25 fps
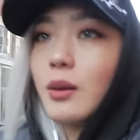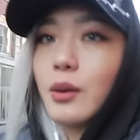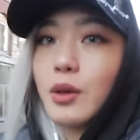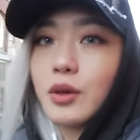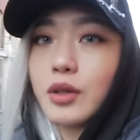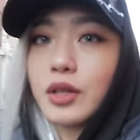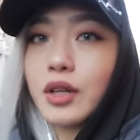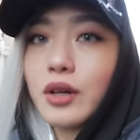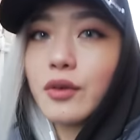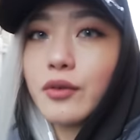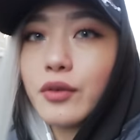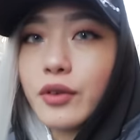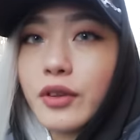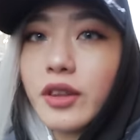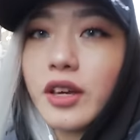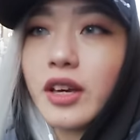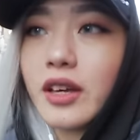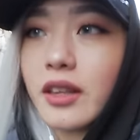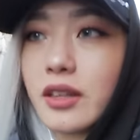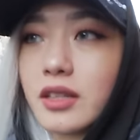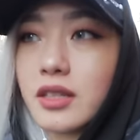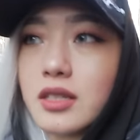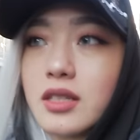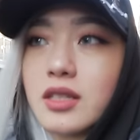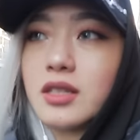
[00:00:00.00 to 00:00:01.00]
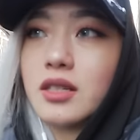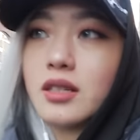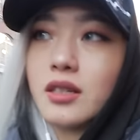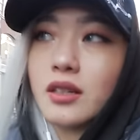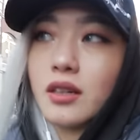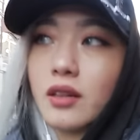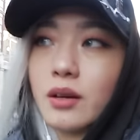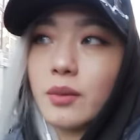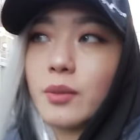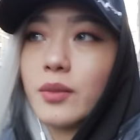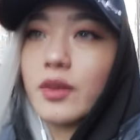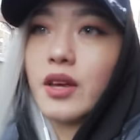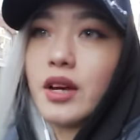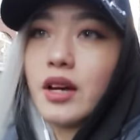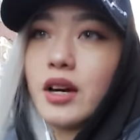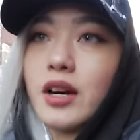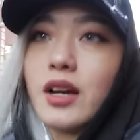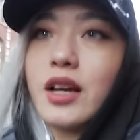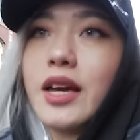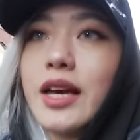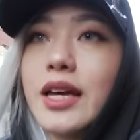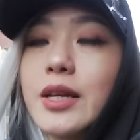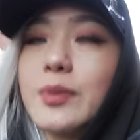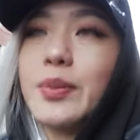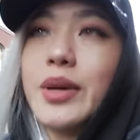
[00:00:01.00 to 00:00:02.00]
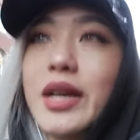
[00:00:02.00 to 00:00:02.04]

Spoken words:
I'm looking out for the others. They are at